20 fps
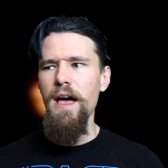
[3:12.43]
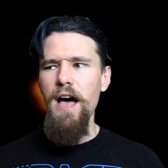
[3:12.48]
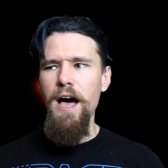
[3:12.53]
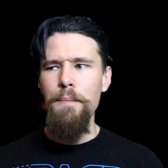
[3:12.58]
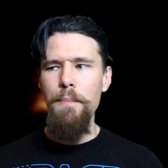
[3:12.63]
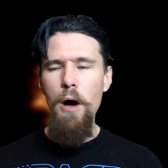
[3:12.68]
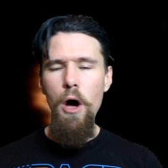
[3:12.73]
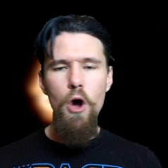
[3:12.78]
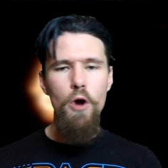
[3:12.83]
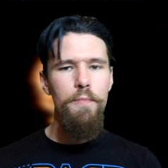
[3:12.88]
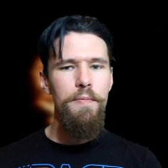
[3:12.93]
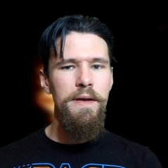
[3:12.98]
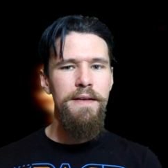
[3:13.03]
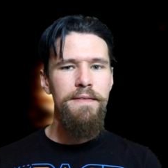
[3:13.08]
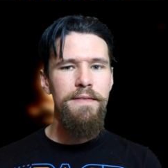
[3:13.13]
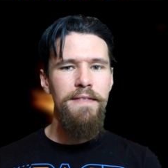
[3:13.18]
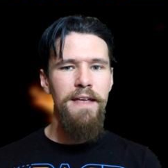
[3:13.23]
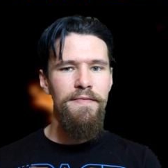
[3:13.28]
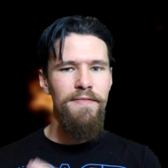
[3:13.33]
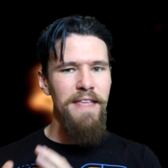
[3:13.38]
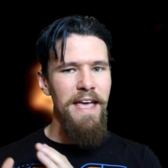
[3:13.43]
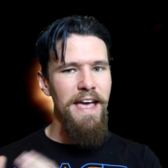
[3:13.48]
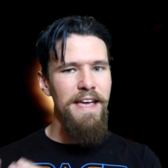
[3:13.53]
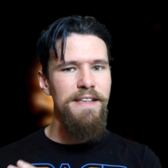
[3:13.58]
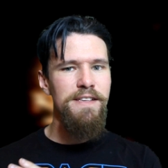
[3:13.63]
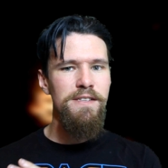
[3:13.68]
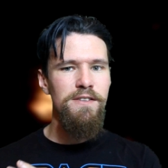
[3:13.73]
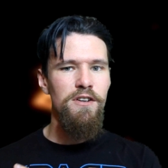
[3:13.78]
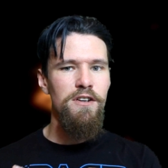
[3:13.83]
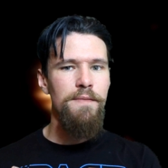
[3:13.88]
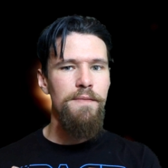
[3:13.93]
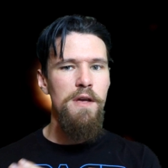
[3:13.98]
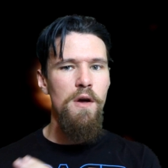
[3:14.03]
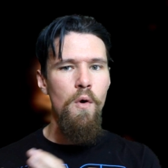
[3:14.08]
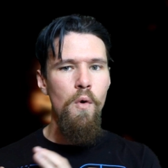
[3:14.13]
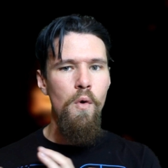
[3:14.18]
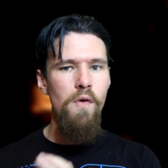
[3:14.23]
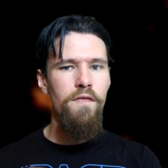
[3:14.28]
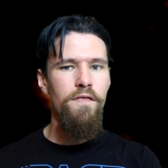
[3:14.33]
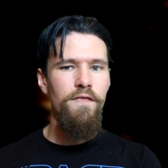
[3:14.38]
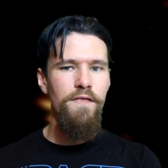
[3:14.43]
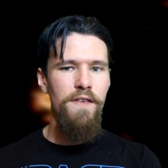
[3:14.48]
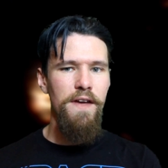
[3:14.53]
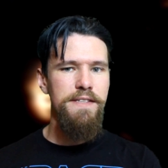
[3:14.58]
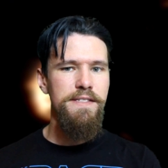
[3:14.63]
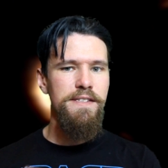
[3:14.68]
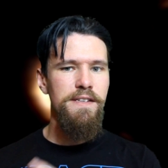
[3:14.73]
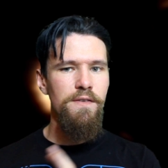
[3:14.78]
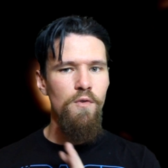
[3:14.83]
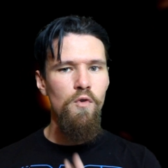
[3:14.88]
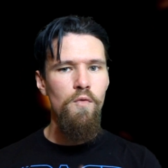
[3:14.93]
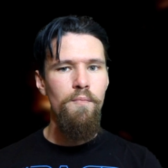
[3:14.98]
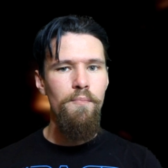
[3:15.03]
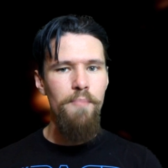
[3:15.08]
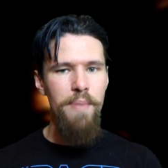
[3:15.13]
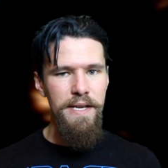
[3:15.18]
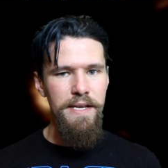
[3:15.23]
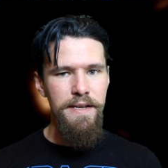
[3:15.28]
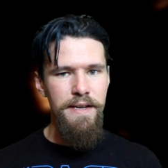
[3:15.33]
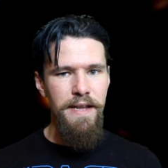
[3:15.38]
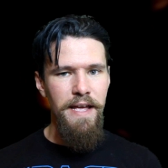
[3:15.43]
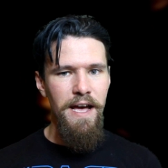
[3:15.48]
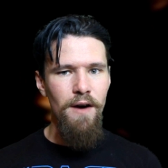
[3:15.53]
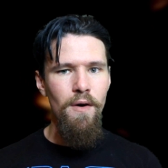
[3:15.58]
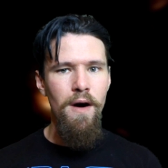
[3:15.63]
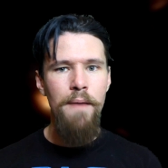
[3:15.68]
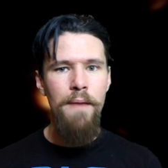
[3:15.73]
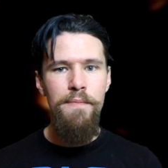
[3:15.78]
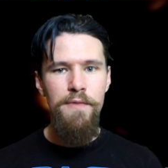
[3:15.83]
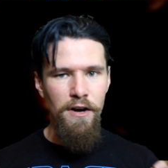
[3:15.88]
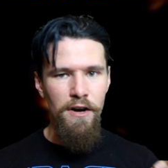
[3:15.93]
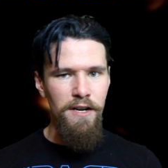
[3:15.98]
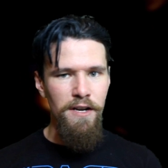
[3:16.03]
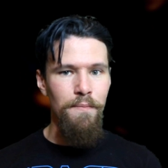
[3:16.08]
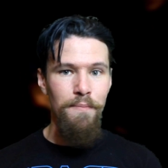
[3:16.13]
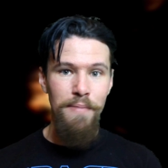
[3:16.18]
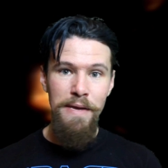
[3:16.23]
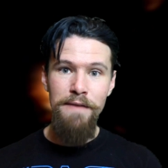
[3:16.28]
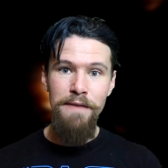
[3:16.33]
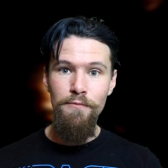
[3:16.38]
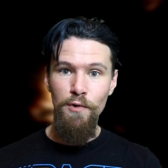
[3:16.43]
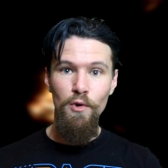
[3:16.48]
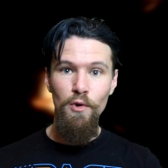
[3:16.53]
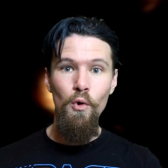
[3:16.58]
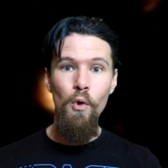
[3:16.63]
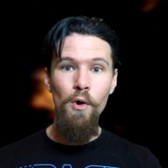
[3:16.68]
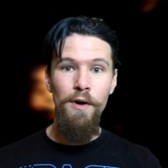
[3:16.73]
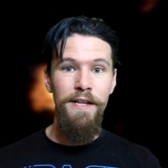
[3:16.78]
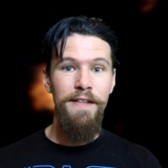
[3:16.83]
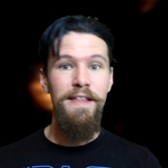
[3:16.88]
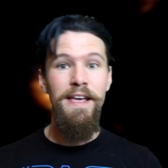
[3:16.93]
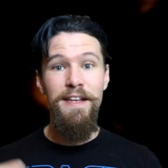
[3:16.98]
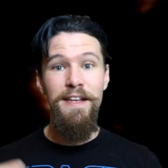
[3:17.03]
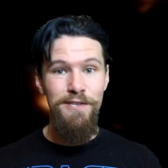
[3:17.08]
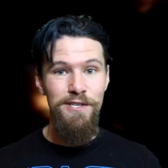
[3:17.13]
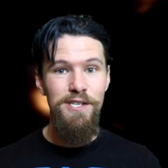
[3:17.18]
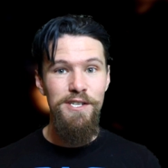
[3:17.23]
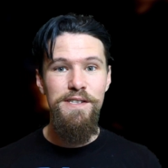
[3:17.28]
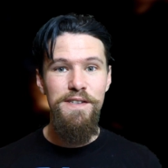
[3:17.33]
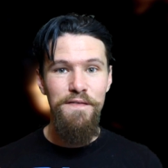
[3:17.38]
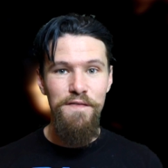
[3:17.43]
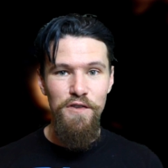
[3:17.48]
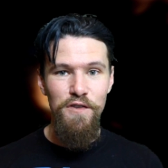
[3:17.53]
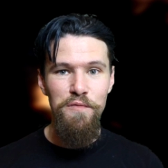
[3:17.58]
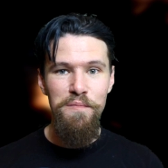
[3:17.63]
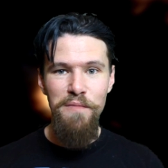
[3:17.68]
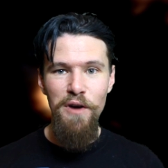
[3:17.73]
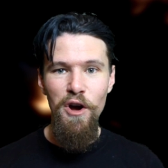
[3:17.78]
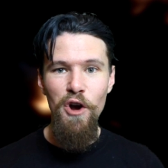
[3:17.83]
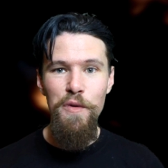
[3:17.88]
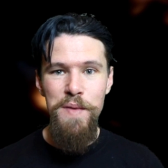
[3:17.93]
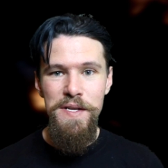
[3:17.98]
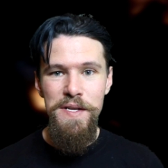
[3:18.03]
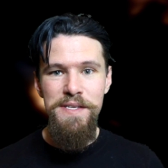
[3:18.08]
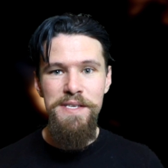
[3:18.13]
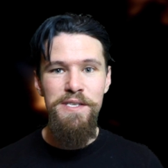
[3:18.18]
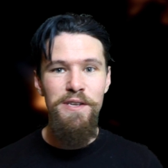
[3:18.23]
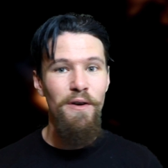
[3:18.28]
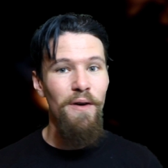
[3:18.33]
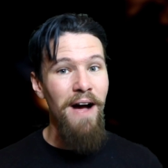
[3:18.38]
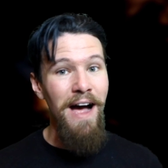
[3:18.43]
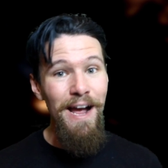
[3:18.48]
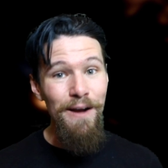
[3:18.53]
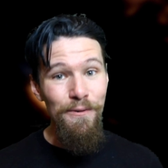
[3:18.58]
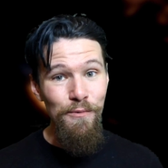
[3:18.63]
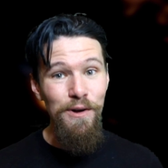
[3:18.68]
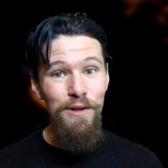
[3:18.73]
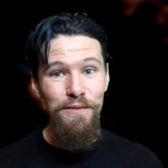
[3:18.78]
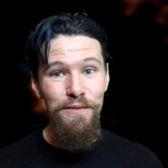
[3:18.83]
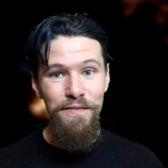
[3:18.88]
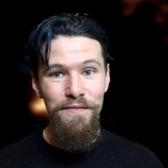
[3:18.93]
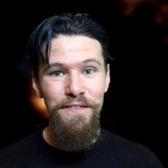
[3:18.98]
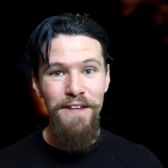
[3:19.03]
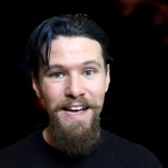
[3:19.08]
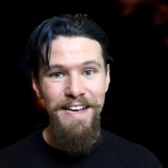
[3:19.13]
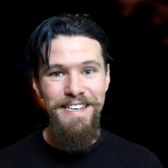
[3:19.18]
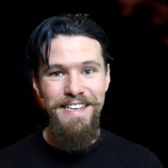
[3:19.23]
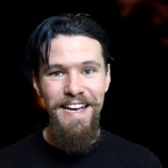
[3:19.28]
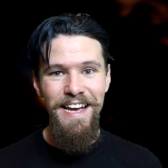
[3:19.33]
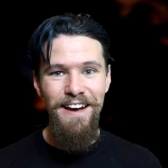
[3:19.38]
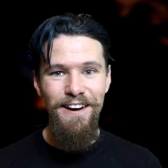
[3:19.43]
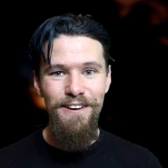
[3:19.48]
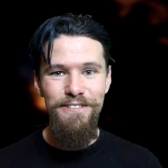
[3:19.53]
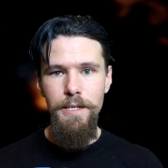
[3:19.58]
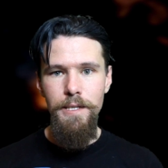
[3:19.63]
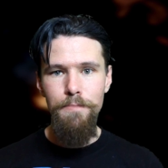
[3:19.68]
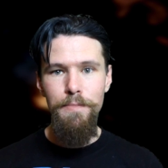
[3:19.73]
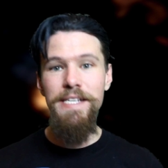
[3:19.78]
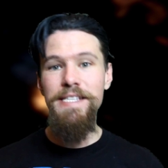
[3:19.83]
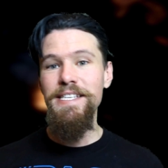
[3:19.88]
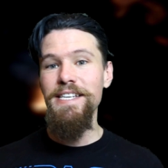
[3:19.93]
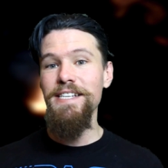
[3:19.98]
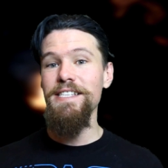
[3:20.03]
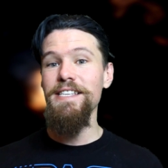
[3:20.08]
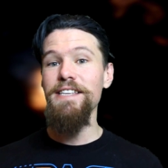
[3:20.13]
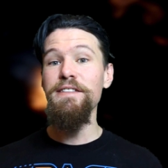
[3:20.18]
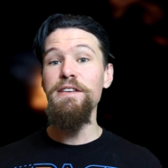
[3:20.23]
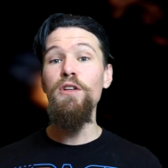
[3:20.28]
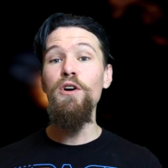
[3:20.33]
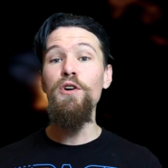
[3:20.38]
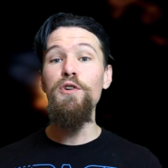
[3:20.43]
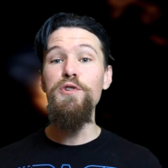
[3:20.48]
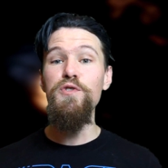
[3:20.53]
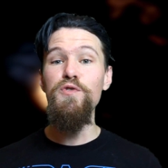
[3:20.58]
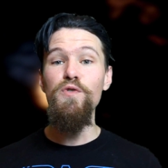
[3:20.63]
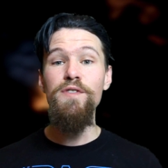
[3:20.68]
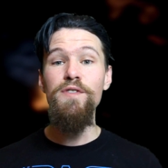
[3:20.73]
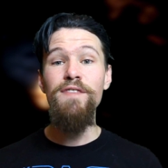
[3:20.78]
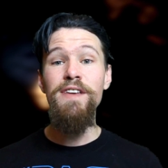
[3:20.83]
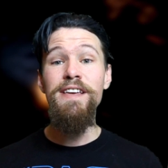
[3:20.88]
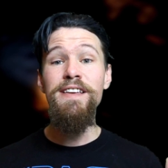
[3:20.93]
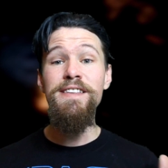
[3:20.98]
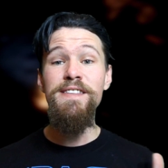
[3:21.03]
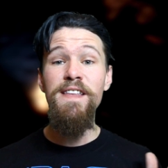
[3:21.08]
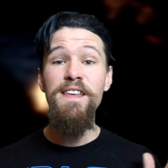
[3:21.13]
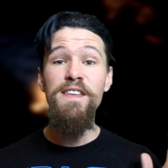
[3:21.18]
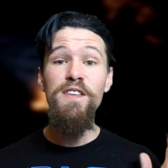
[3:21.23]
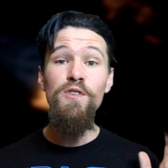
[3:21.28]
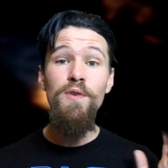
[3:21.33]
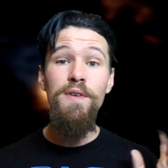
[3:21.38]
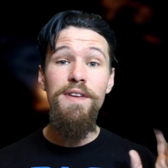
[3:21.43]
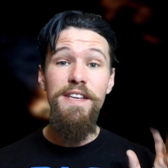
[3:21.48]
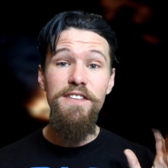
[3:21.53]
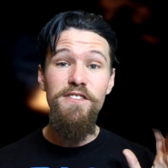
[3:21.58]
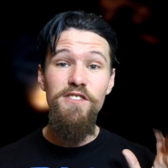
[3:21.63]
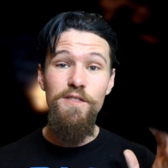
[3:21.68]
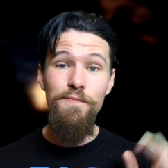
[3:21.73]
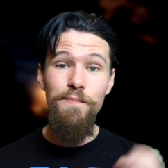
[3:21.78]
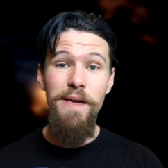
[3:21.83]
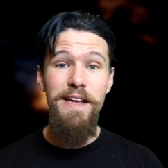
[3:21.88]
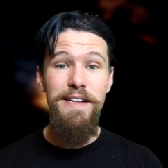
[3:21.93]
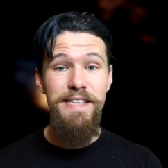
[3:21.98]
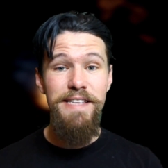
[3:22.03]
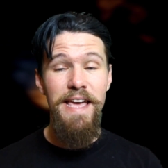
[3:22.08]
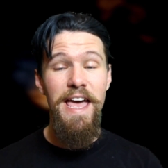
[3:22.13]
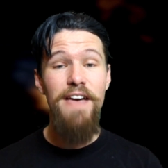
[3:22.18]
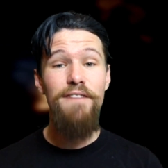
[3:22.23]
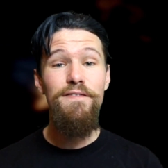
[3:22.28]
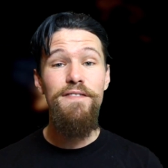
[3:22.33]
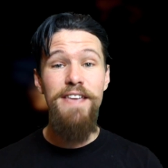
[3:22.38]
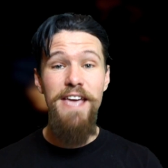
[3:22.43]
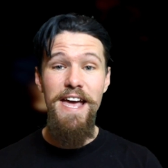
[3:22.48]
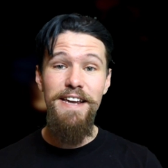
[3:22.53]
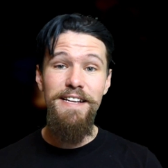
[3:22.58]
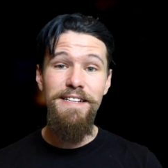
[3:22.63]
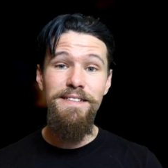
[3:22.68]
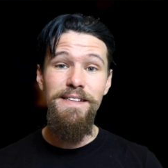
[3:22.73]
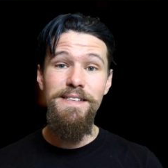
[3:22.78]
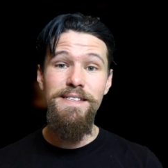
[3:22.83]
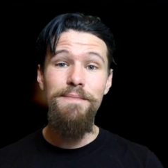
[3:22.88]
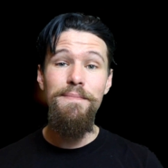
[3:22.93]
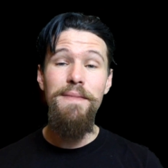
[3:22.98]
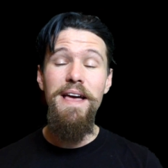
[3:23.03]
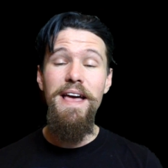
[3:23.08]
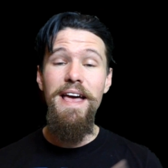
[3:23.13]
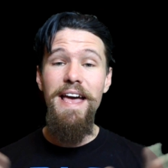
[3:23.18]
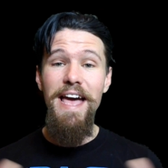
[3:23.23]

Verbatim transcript: I'm hoping that that is going to be all fixed and all better now. I'm going to be recording that in just a few moments, so I will find out. But essentially the long and short of it is that you can expect to have Cataclysm